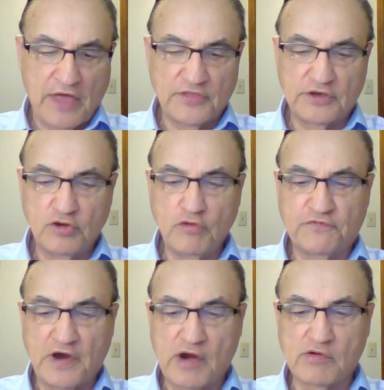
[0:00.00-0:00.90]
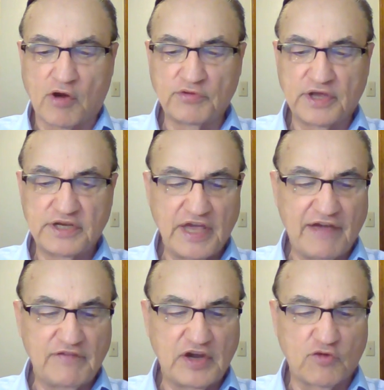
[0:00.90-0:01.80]
and the new Pharaoh didn't
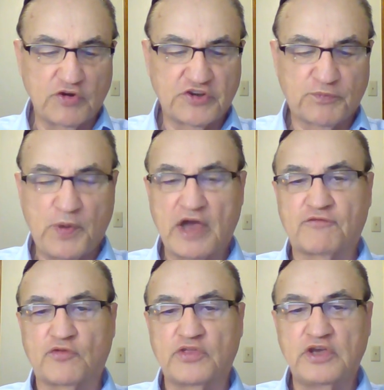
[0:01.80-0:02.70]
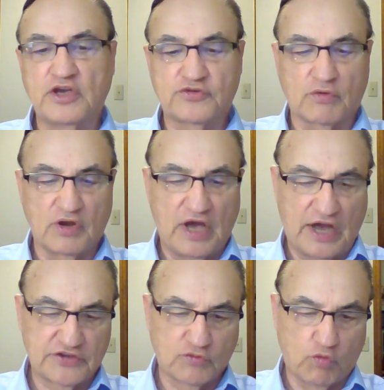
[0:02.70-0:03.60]
have any respect for the
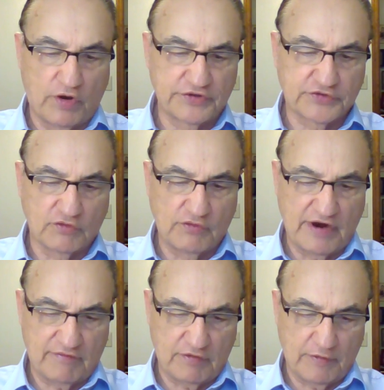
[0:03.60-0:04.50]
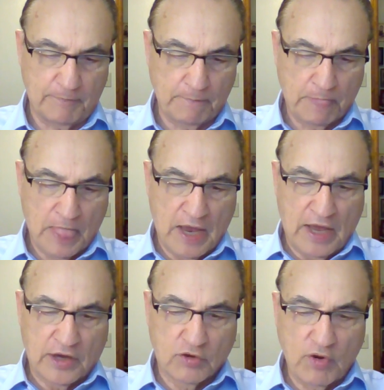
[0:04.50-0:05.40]
Israelites whatsoever.
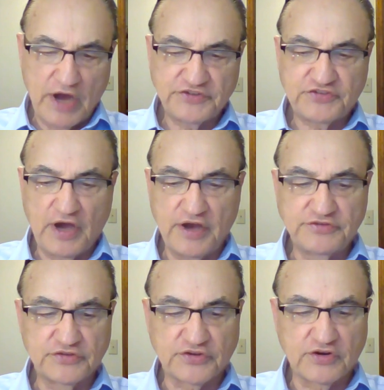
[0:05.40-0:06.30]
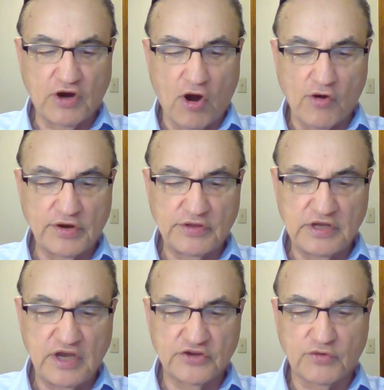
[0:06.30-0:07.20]
Great changes occurred, and
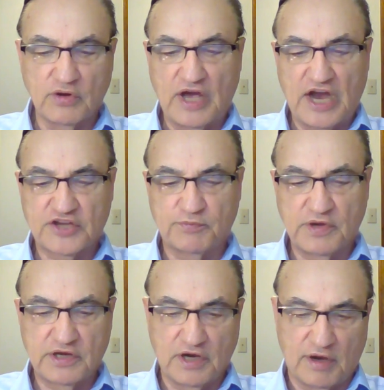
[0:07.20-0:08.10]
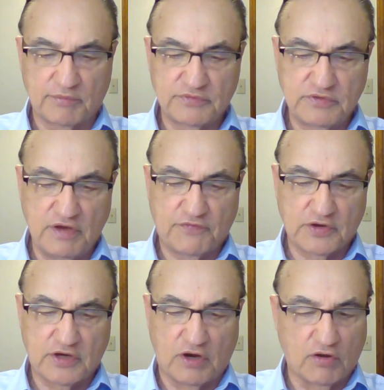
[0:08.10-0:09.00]
the Israelites become
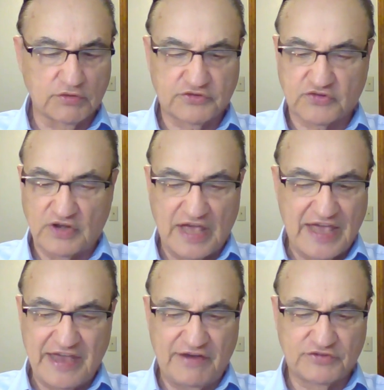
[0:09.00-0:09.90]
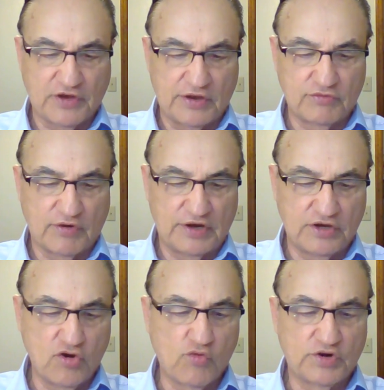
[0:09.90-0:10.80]
difficult slaves under a
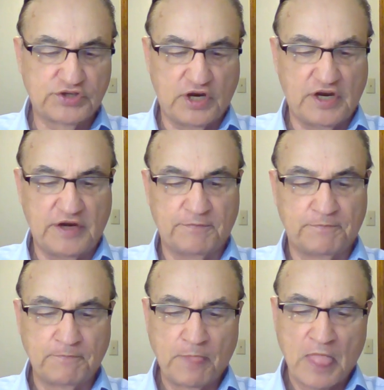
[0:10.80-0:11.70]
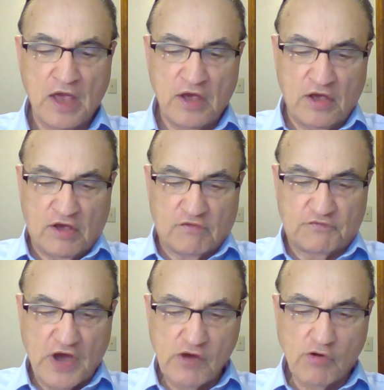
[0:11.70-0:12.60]
new regime.
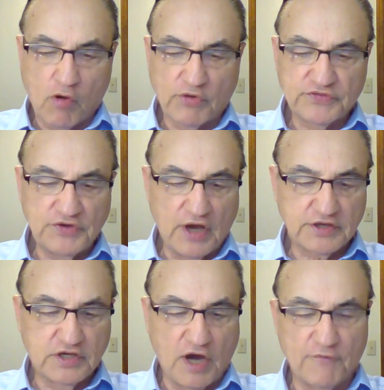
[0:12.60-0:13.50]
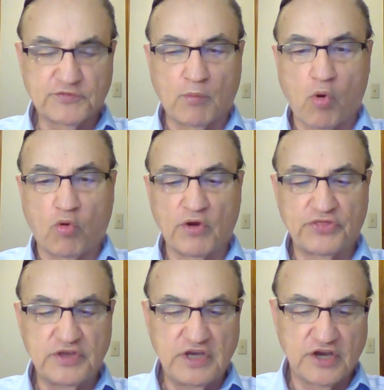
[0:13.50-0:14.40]
Pharaoh was not comfortable
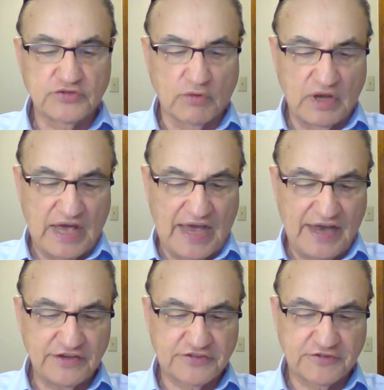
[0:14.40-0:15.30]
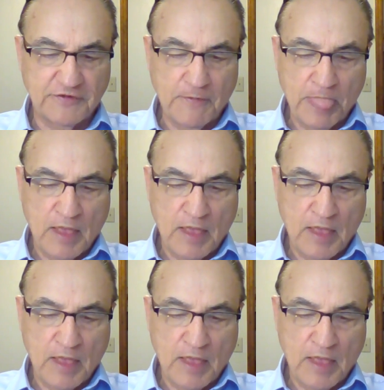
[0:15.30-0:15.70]
with the Israelites